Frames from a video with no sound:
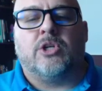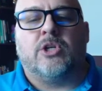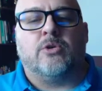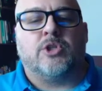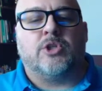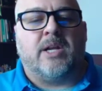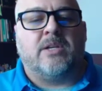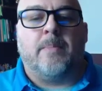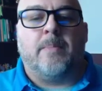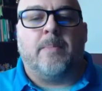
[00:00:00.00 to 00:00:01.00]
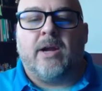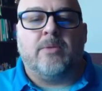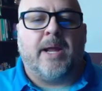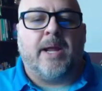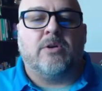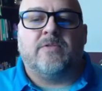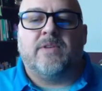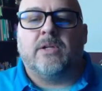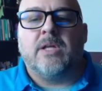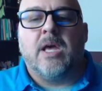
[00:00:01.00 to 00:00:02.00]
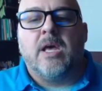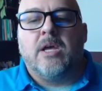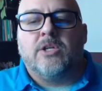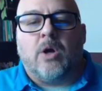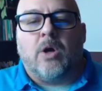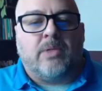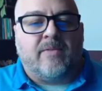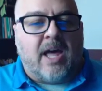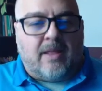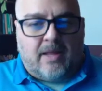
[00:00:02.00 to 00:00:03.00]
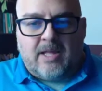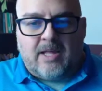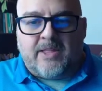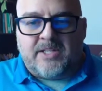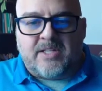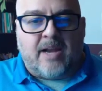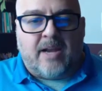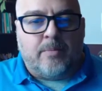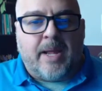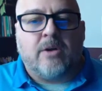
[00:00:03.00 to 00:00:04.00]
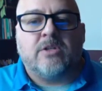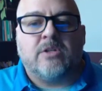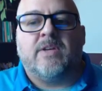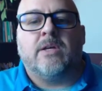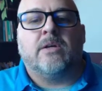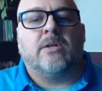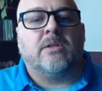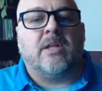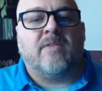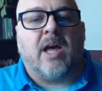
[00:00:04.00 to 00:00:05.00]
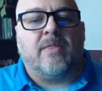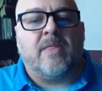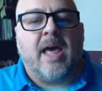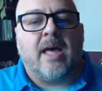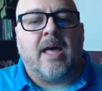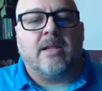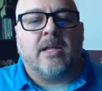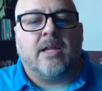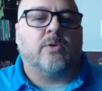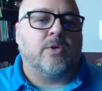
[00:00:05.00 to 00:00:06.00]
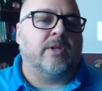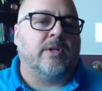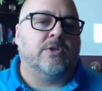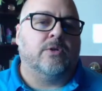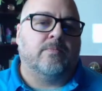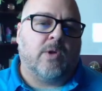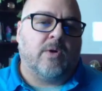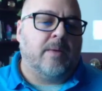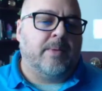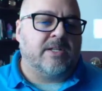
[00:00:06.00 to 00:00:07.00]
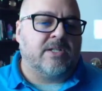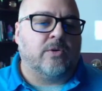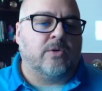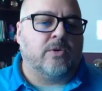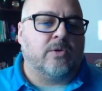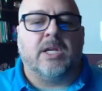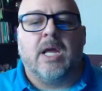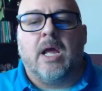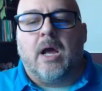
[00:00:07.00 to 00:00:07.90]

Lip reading: should go straight to the Bakersfield. So they've got, again, this sign for Bakersfield. They've got that. And so it's only 2. Okay, but it's still good.